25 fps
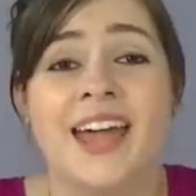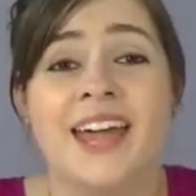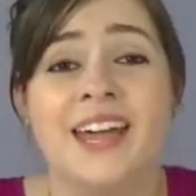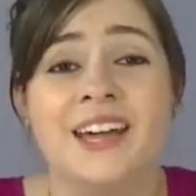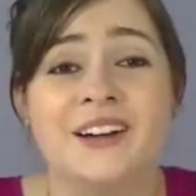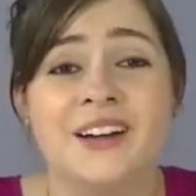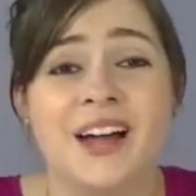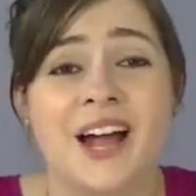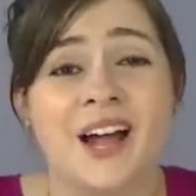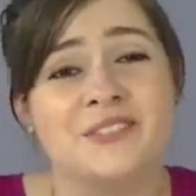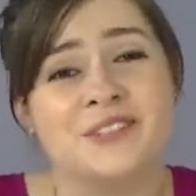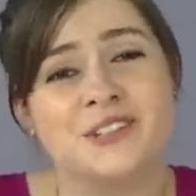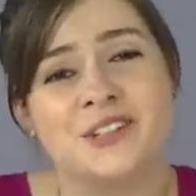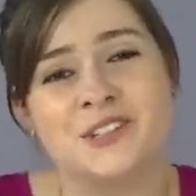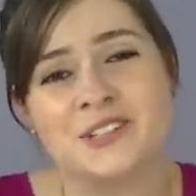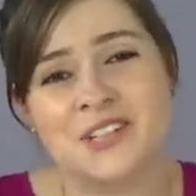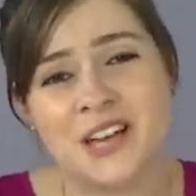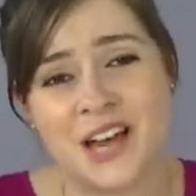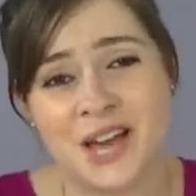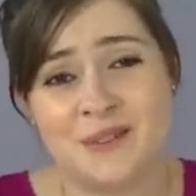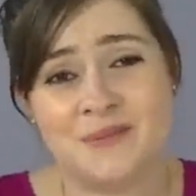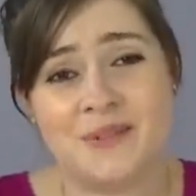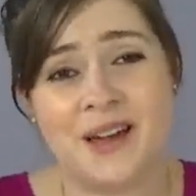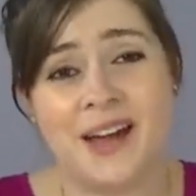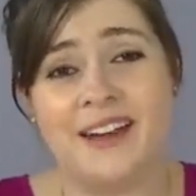Hey crafters,
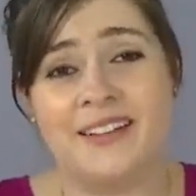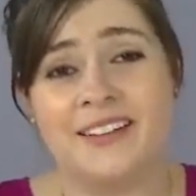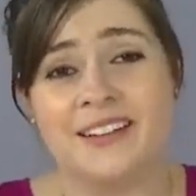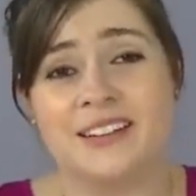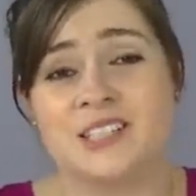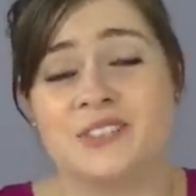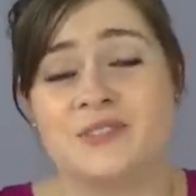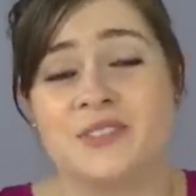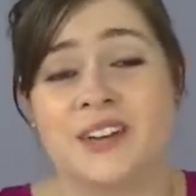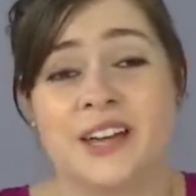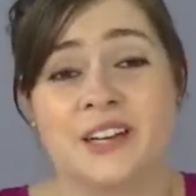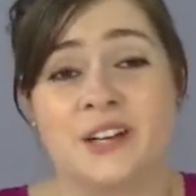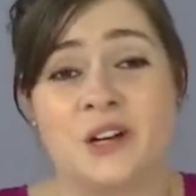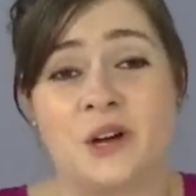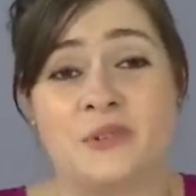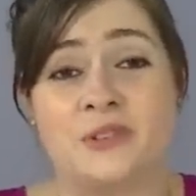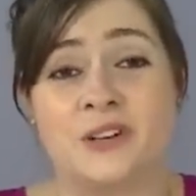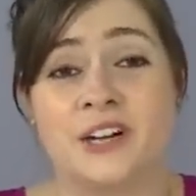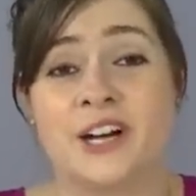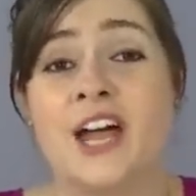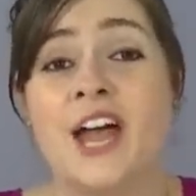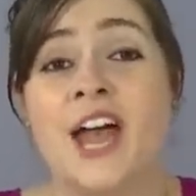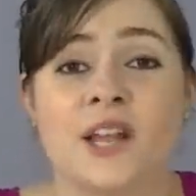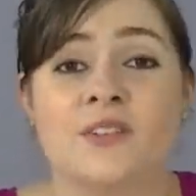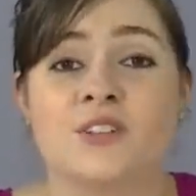I'm Alex
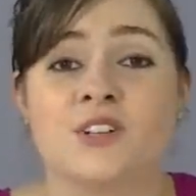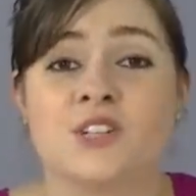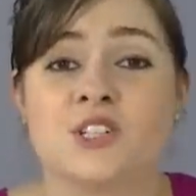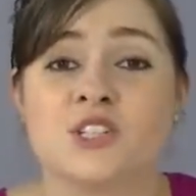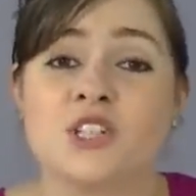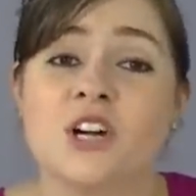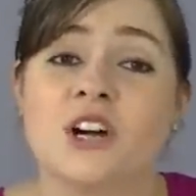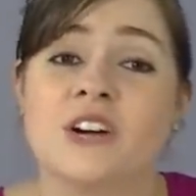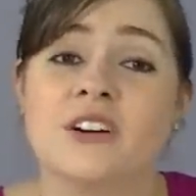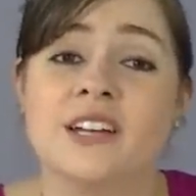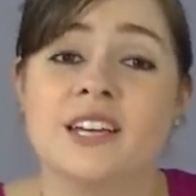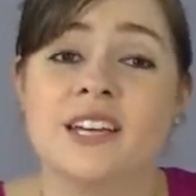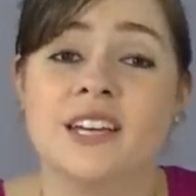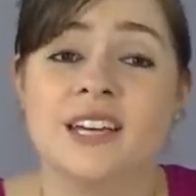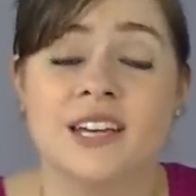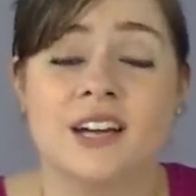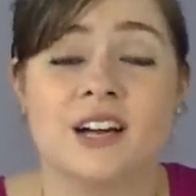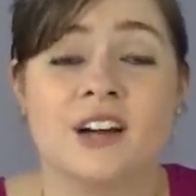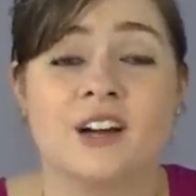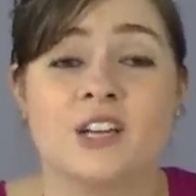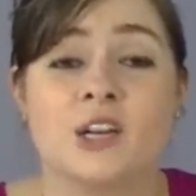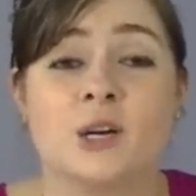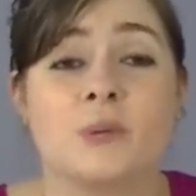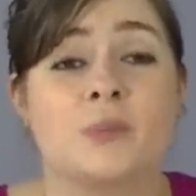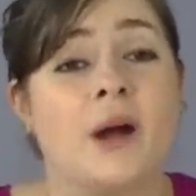Vanover, and if you're starting
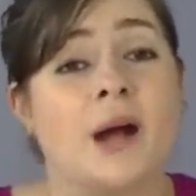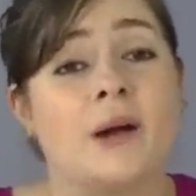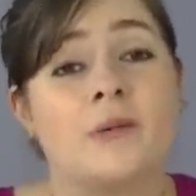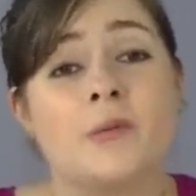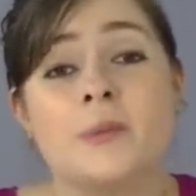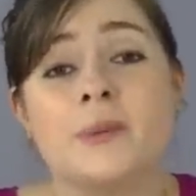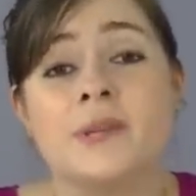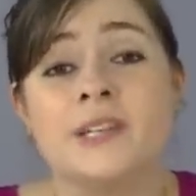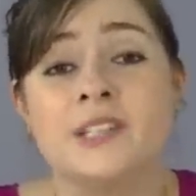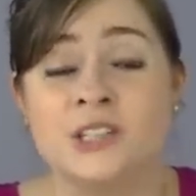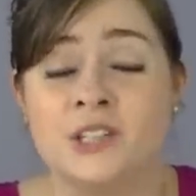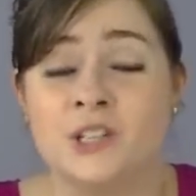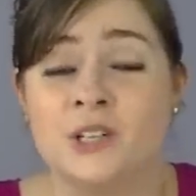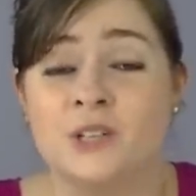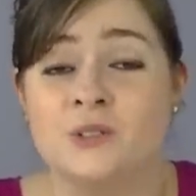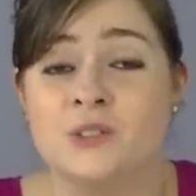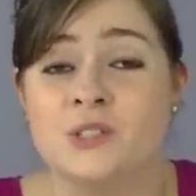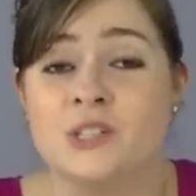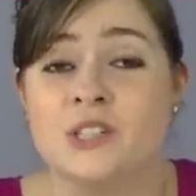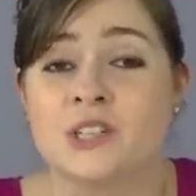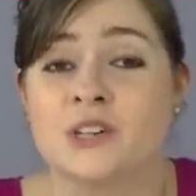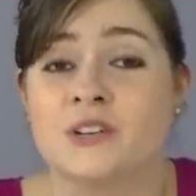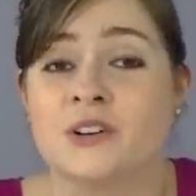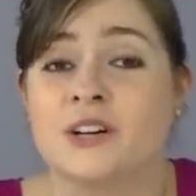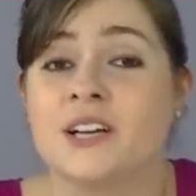here, you're probably new
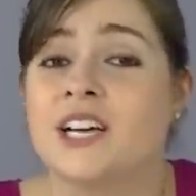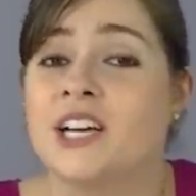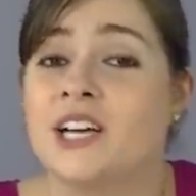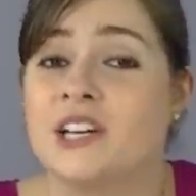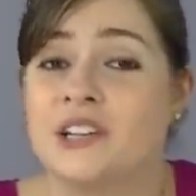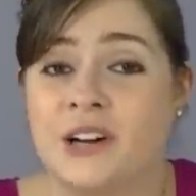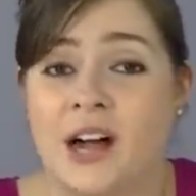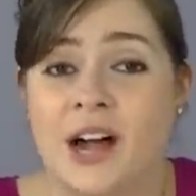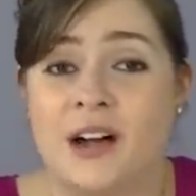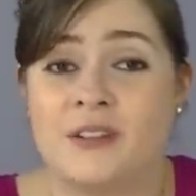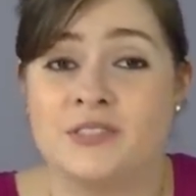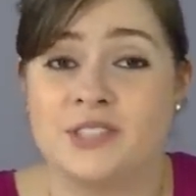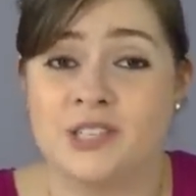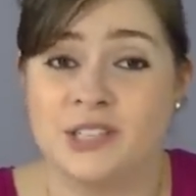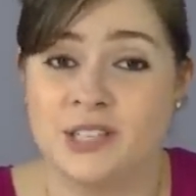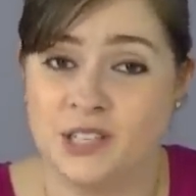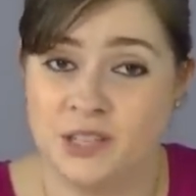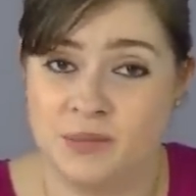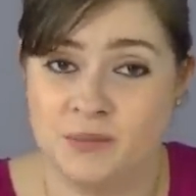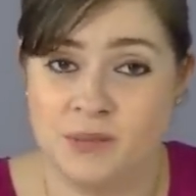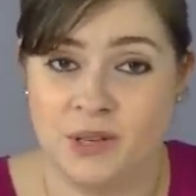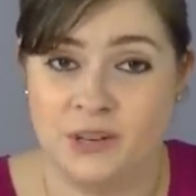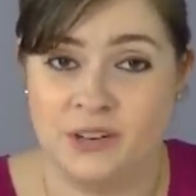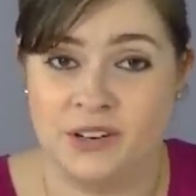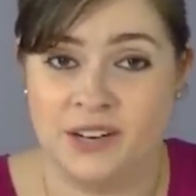to the Cricut crafting
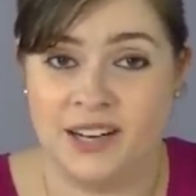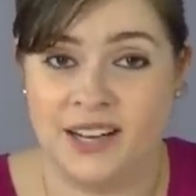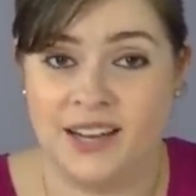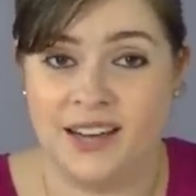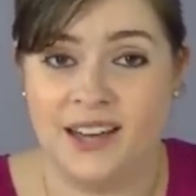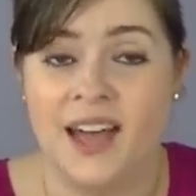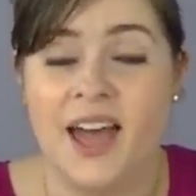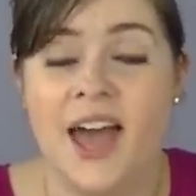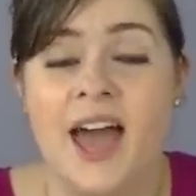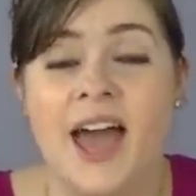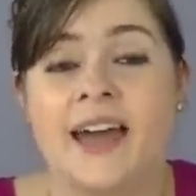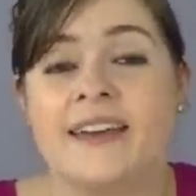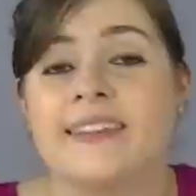community,